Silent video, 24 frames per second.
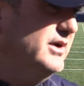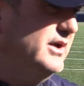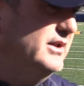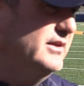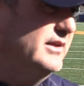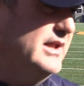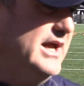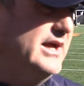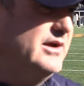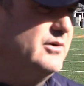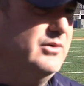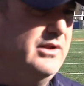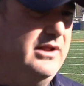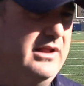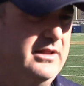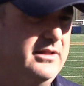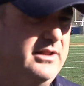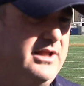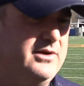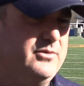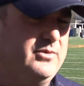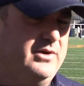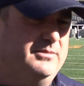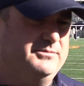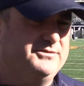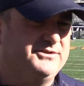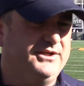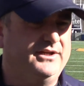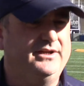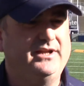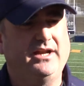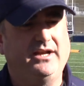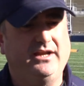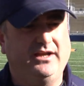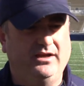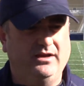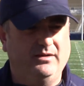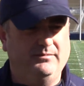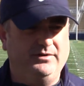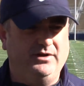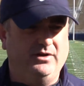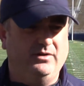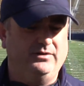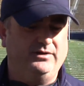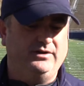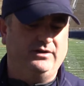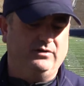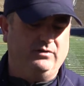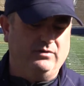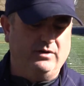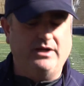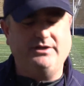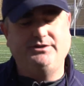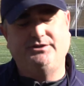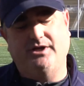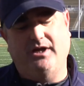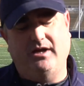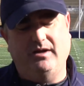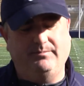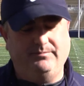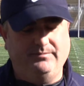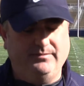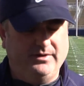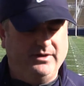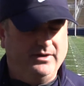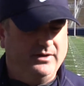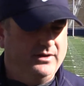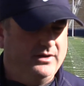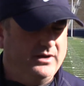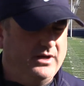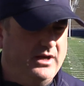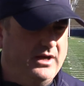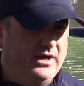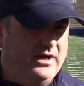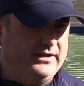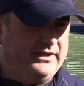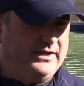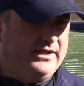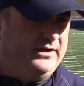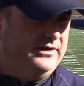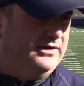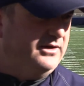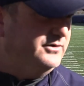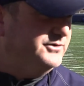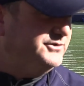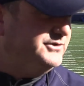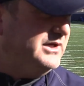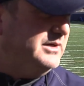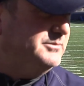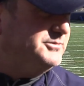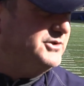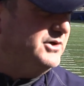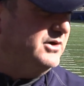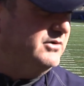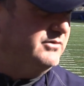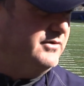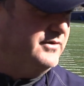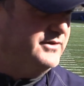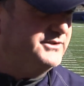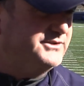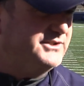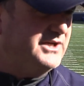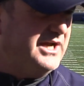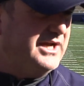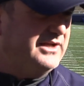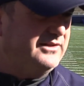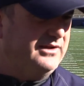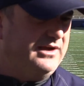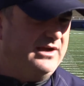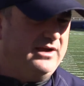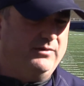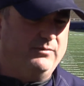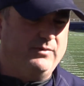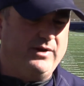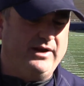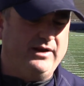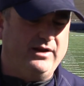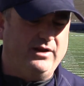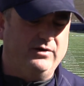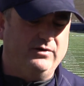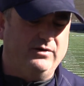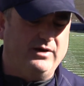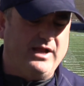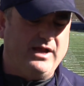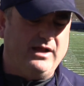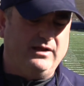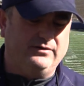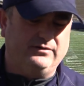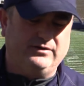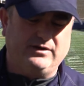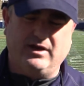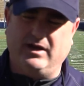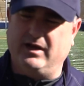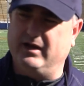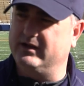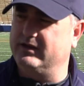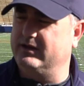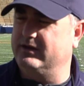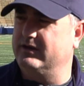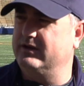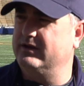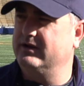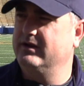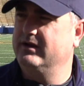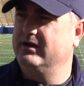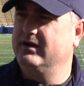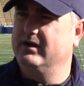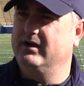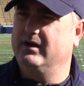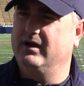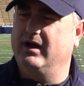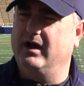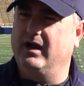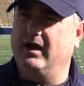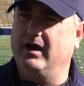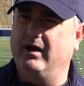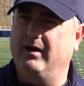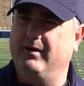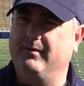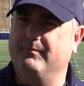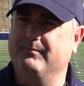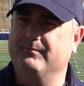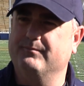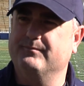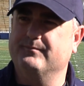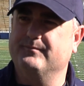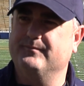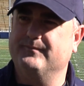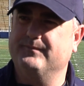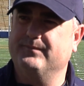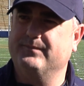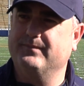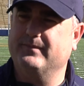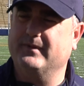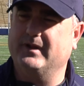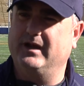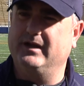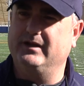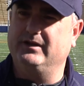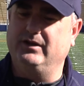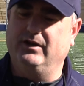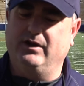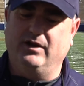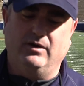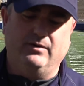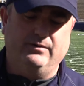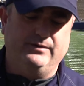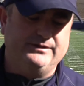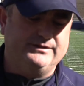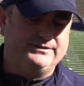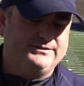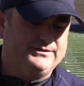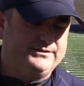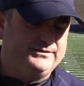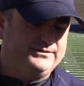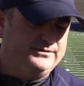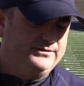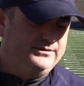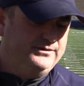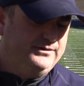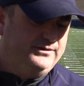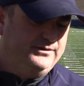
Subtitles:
And I like what I'm seeing out of him. You know, he did a great job getting an interception over in the sideline, ran under an out and cut, and you know, is.